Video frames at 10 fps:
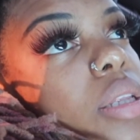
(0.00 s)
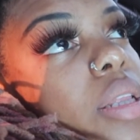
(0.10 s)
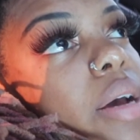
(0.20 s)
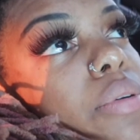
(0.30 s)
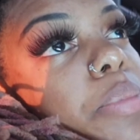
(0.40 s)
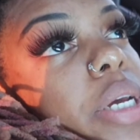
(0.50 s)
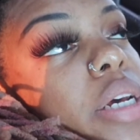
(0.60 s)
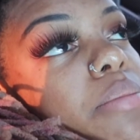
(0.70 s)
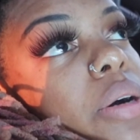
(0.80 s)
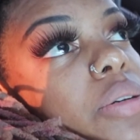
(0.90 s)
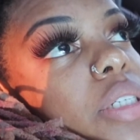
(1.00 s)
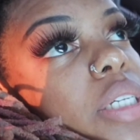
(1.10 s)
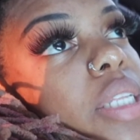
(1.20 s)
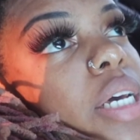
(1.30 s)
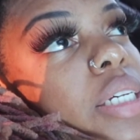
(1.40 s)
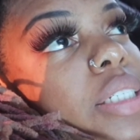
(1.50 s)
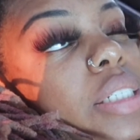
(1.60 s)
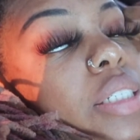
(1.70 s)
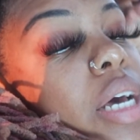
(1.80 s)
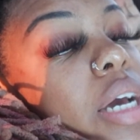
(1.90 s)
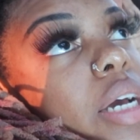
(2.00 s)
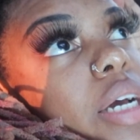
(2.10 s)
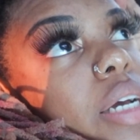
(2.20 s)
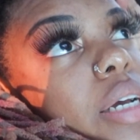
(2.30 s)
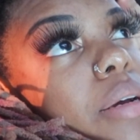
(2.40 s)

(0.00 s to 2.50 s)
that repeated motion that it's just like,